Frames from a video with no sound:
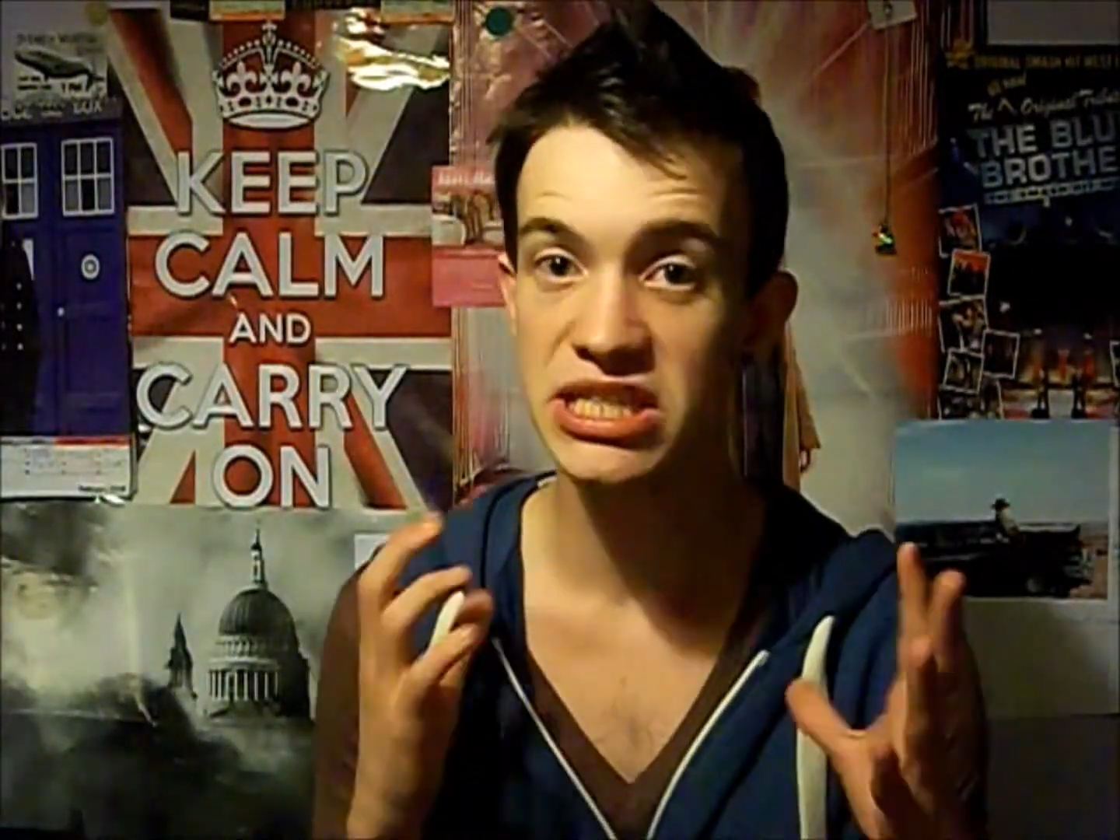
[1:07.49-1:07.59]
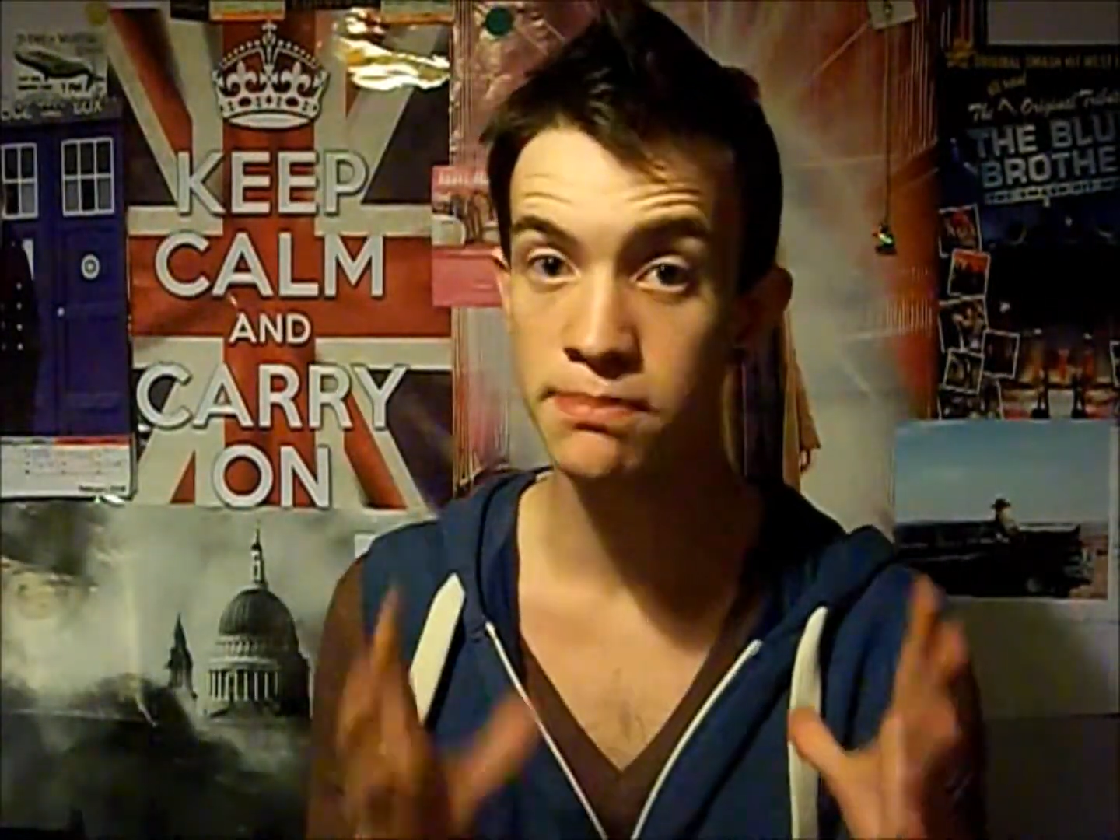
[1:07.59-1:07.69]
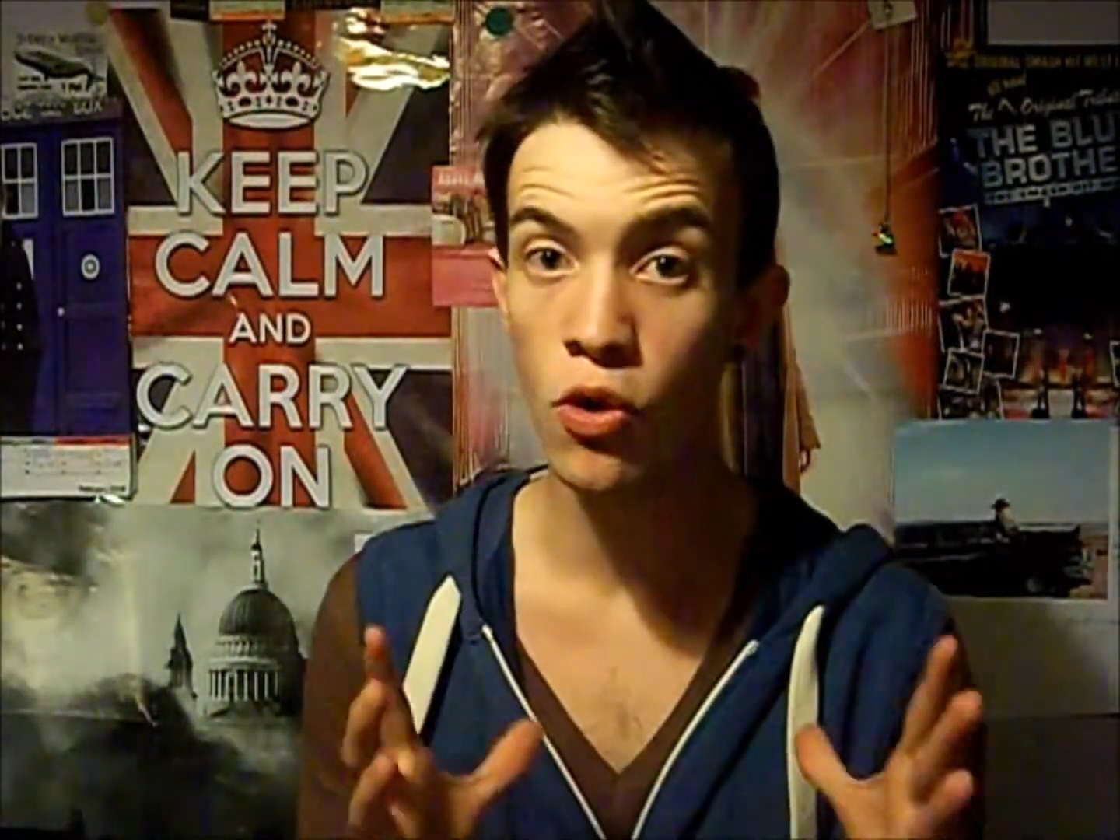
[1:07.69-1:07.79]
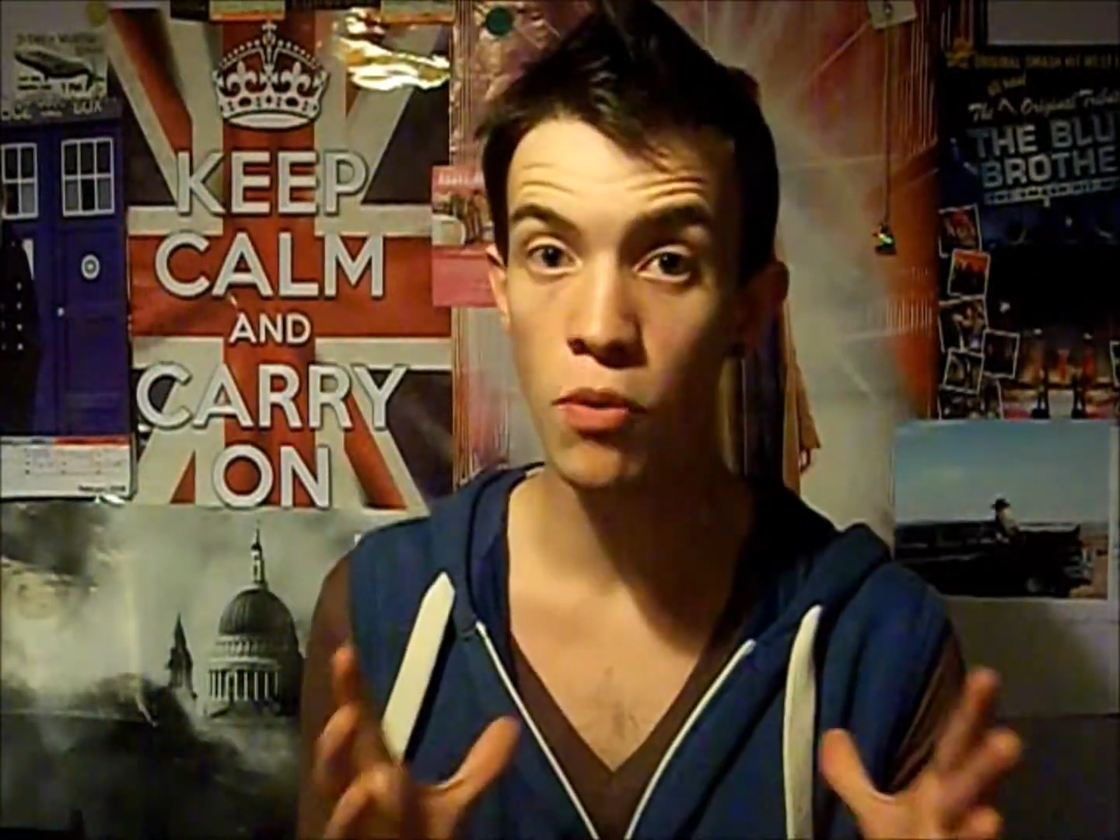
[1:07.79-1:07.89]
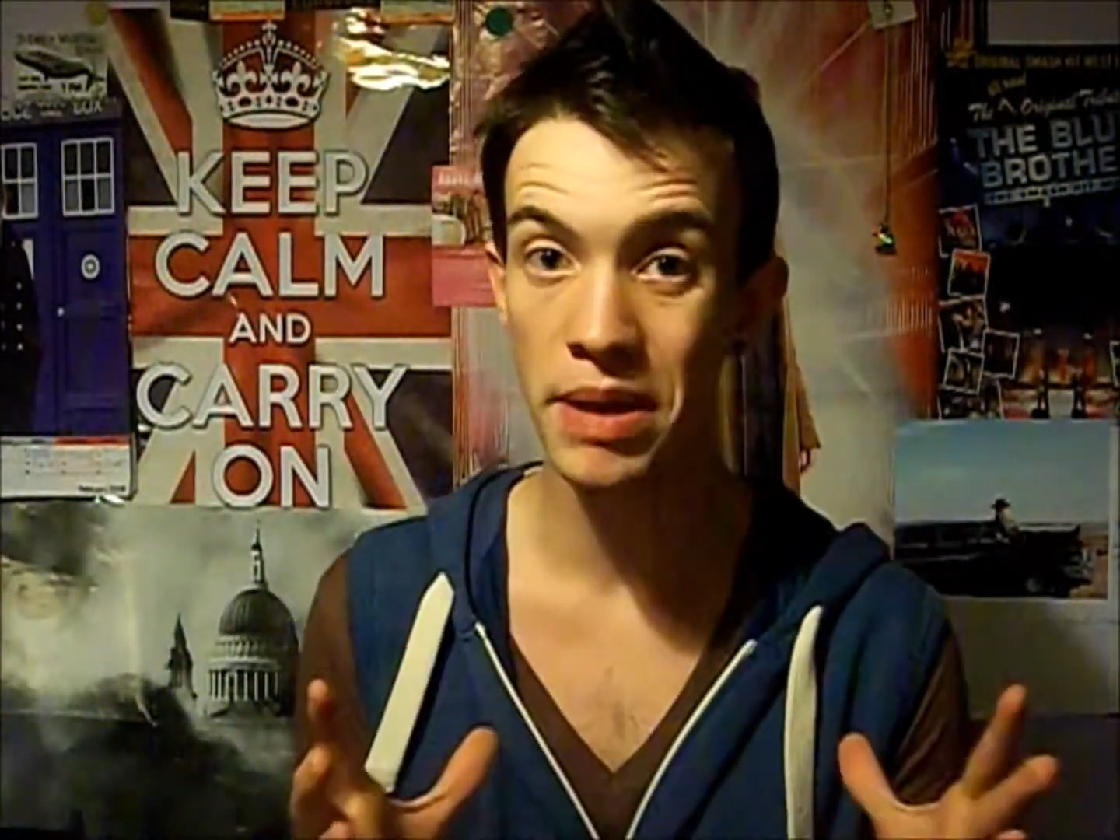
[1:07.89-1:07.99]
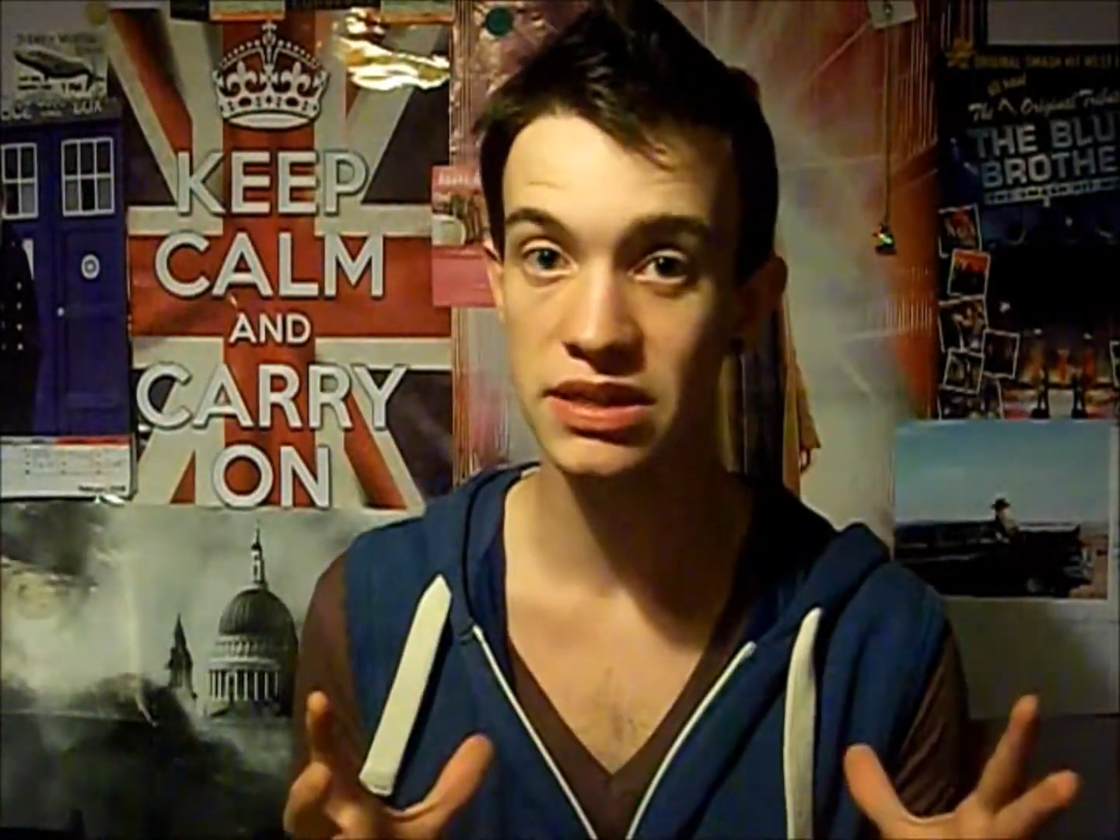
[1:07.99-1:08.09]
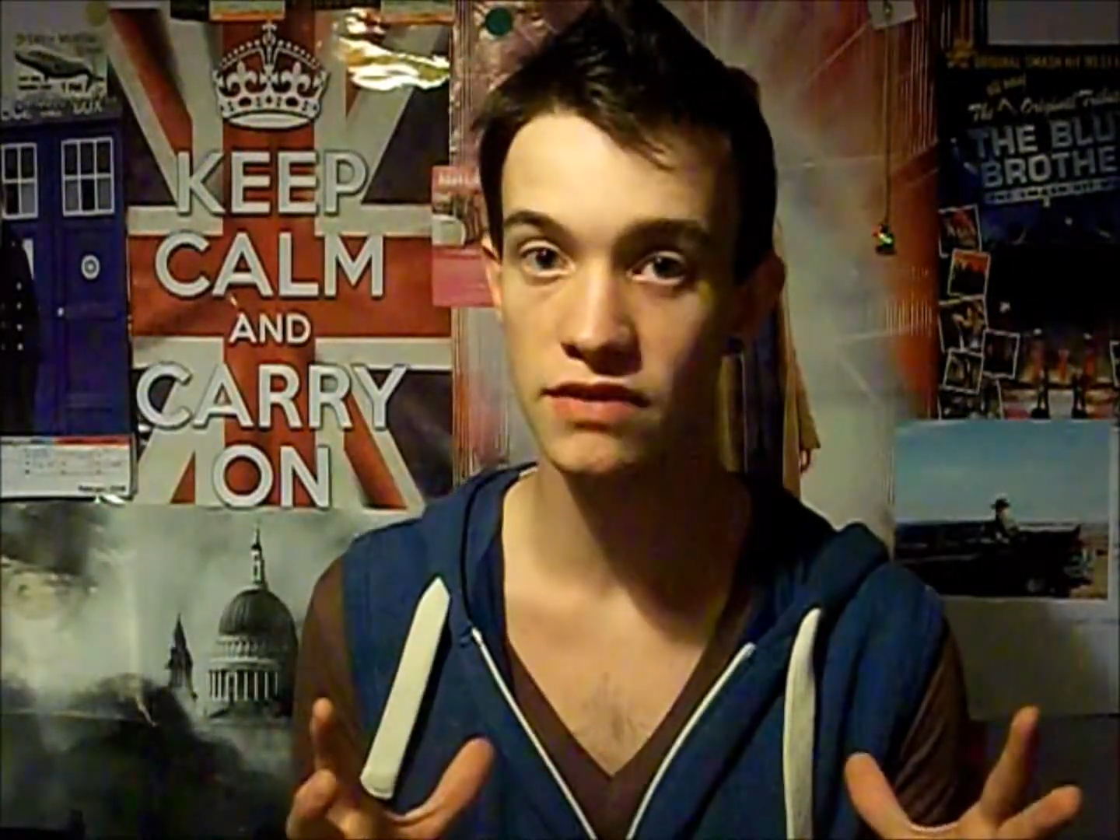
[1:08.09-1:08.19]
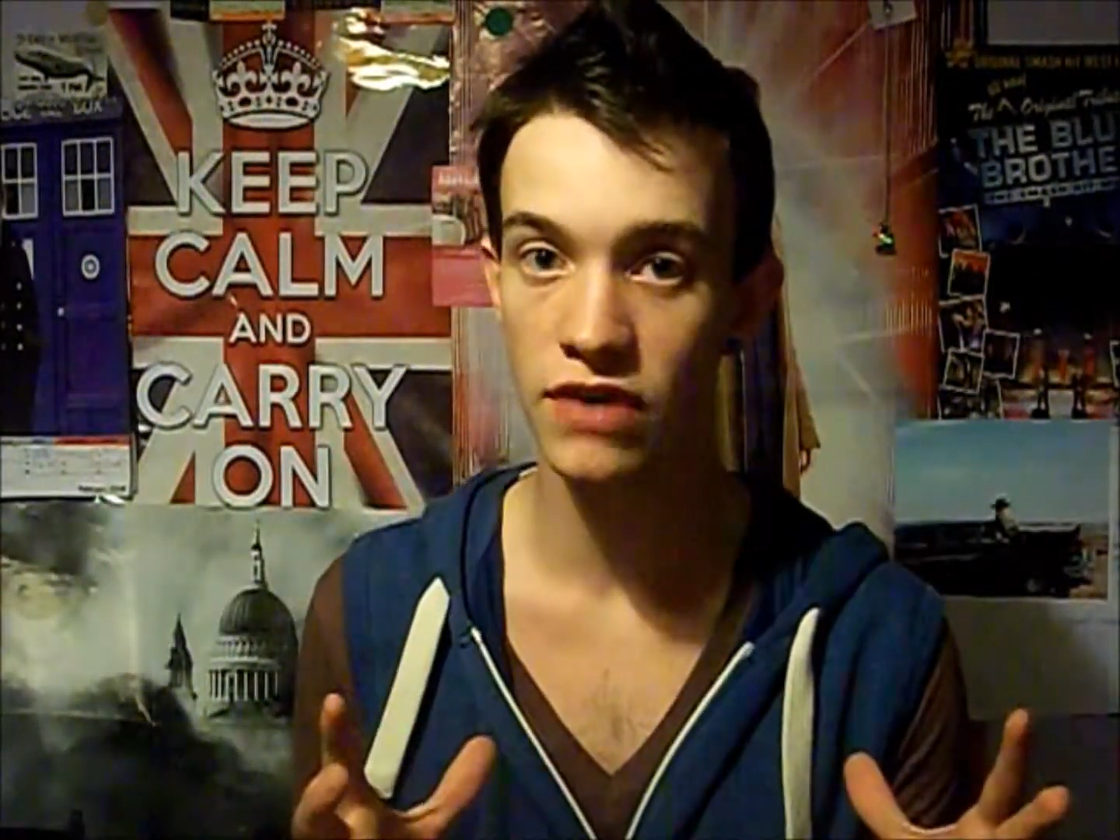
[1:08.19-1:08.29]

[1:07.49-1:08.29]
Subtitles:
small bit of